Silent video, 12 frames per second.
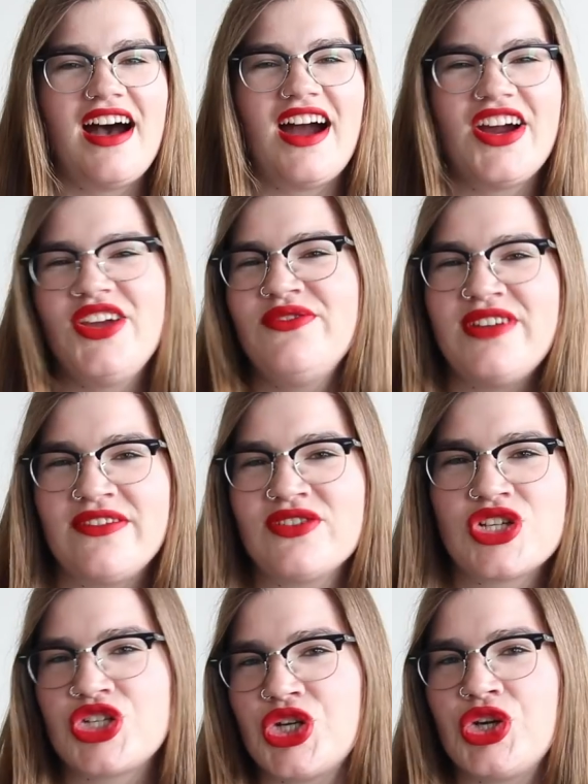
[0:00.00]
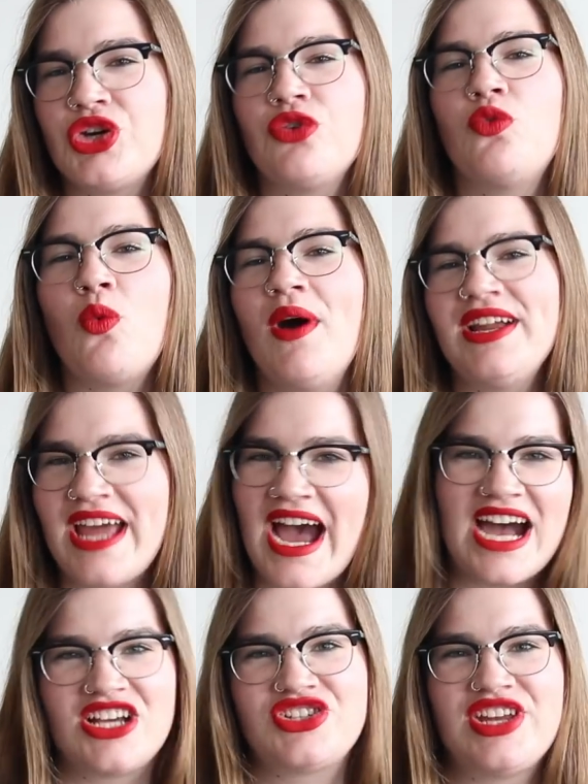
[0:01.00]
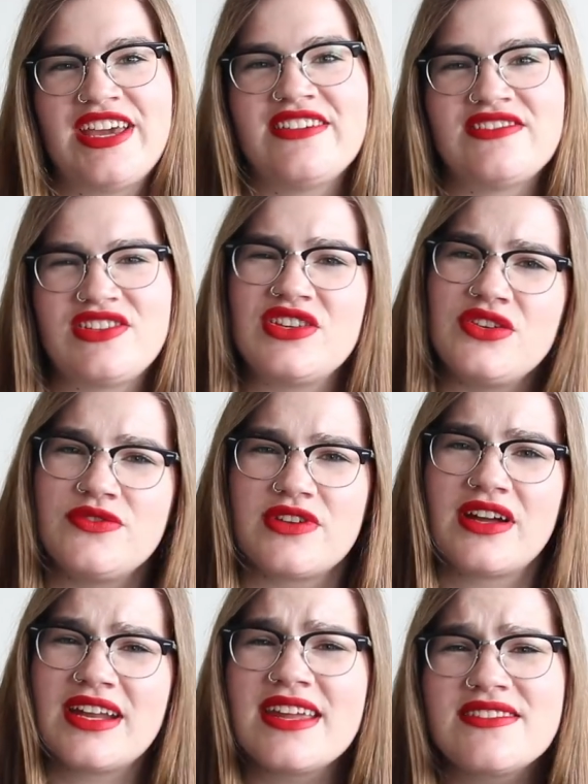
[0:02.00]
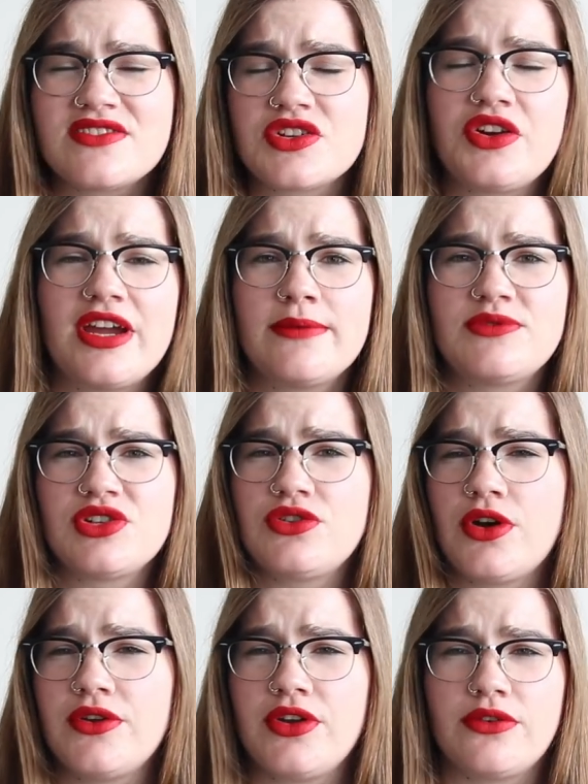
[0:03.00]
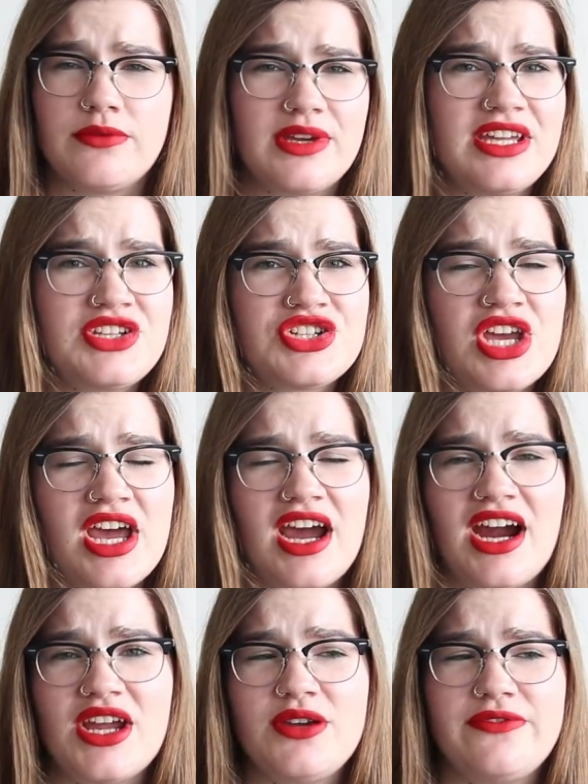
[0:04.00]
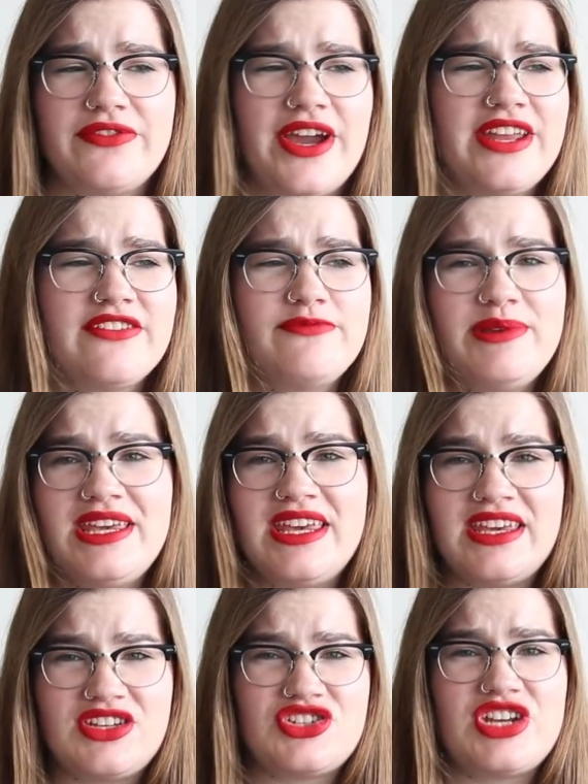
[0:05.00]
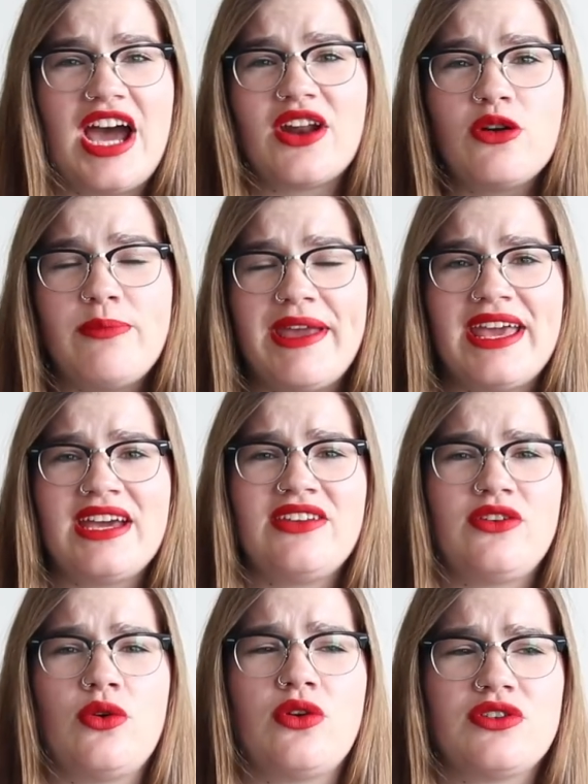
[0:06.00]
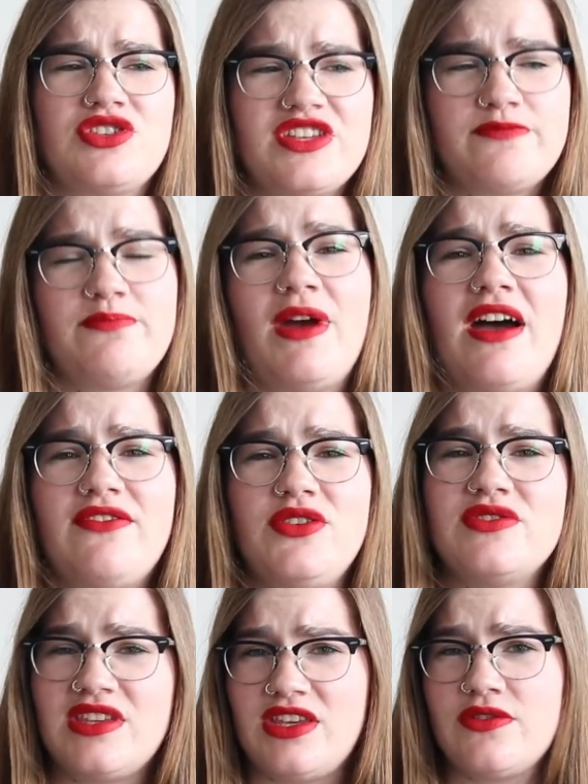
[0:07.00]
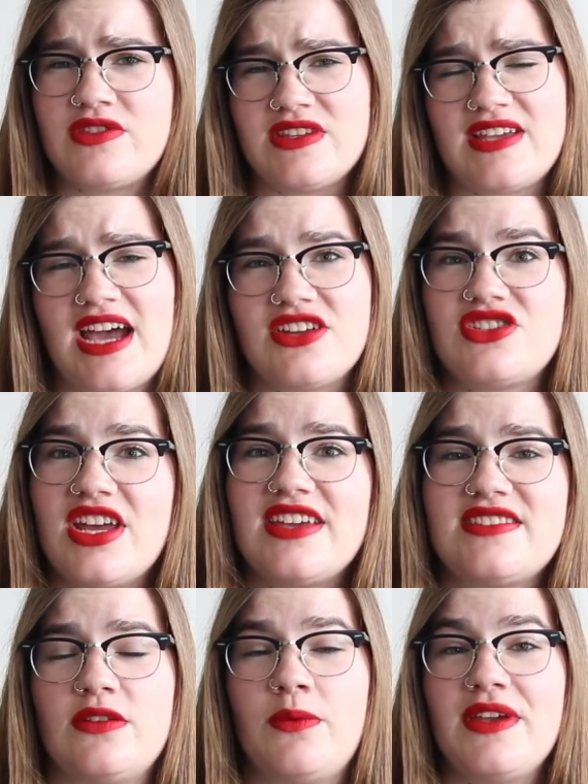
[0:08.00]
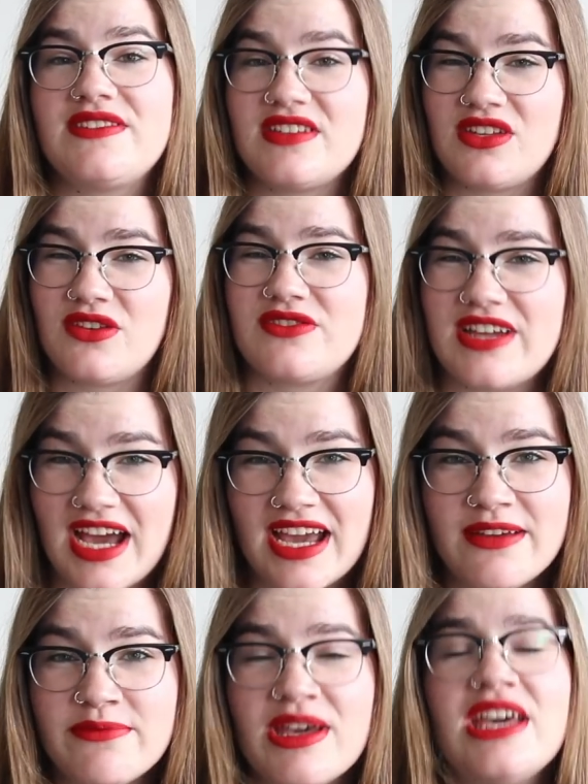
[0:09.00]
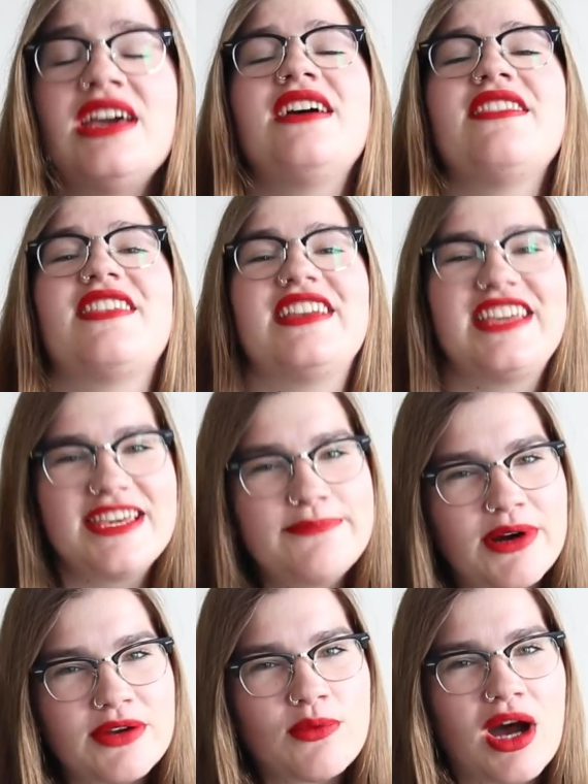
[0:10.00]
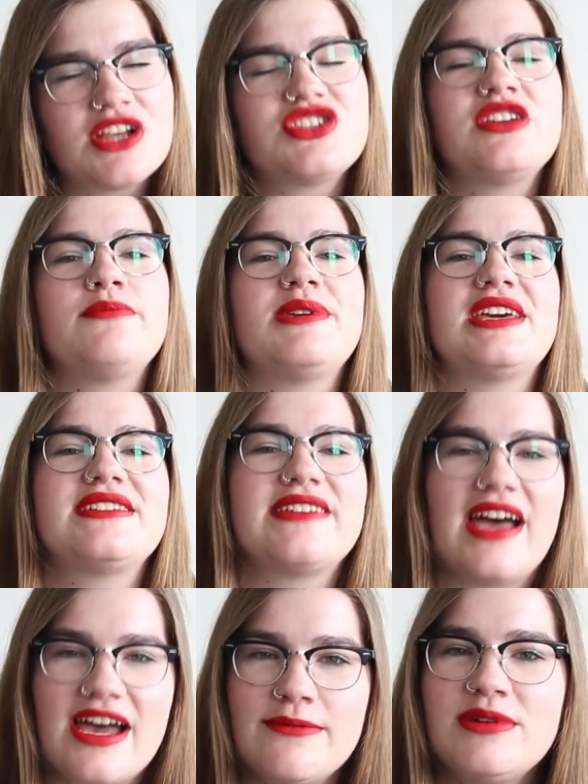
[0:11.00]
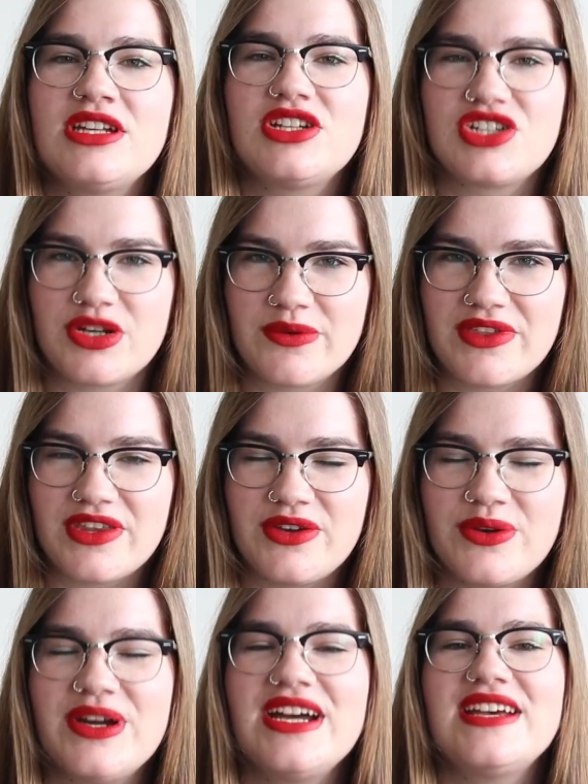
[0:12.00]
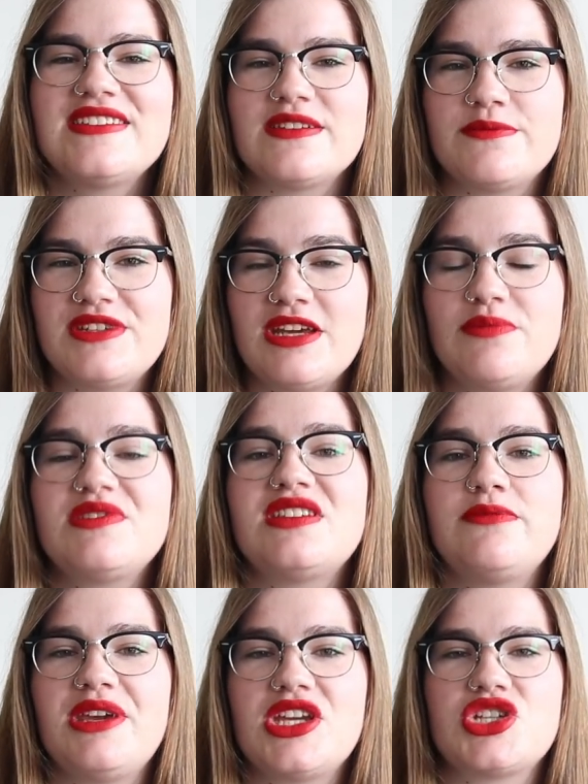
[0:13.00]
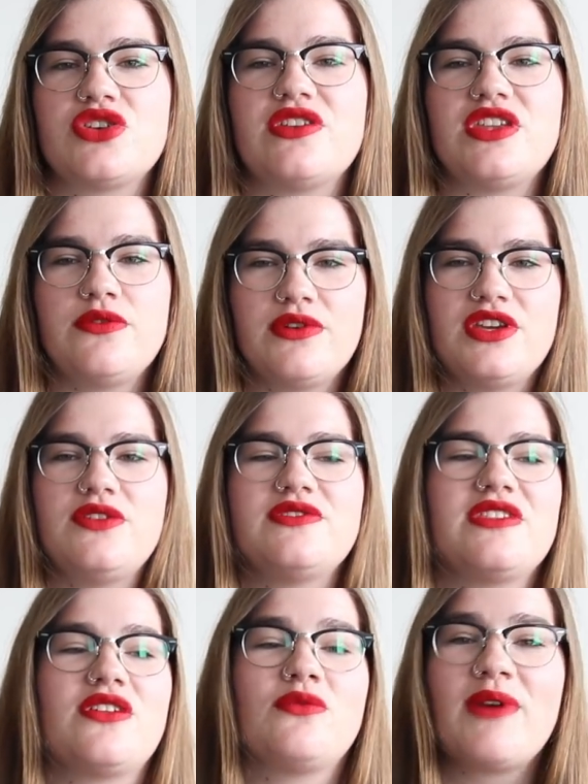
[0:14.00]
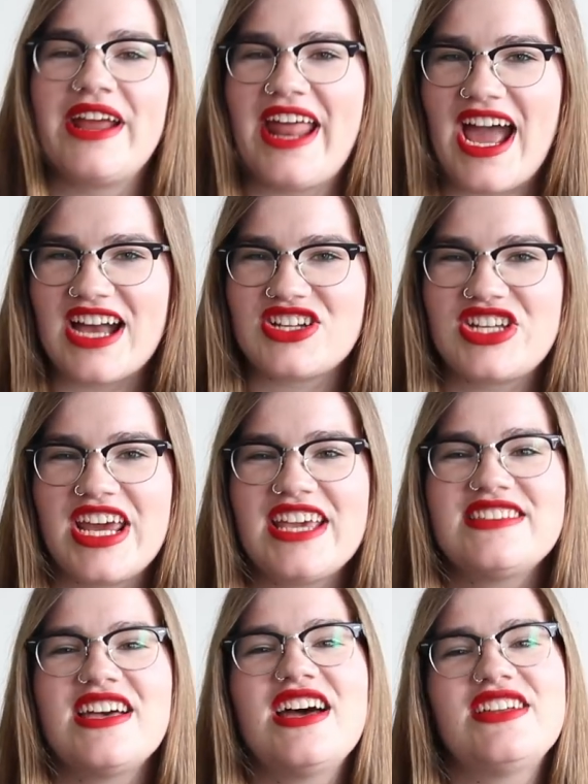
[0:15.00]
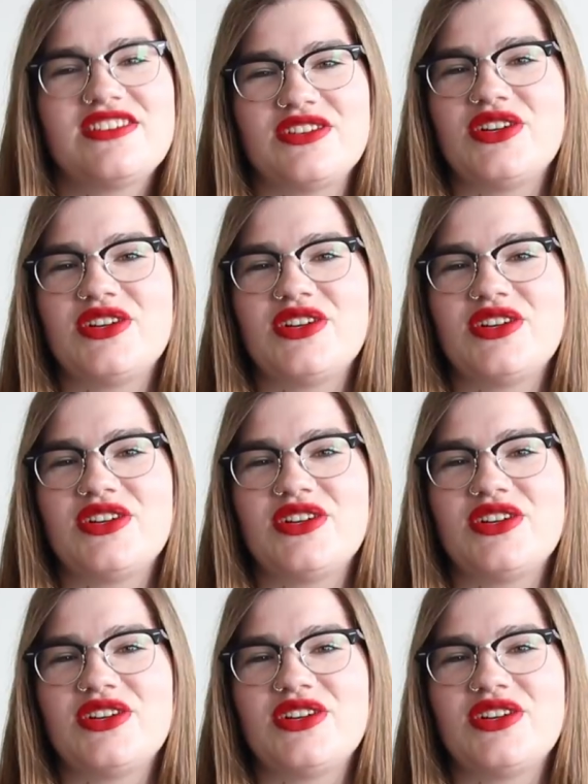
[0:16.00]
Are you never sure what hashtags to use on Instagram to grow your reach? Are you afraid of being shadow banned or just of using useless hashtags and wasting your time? Then keep on watching because I'm gonna share with you some tips to make sure that you are using the right hashtags to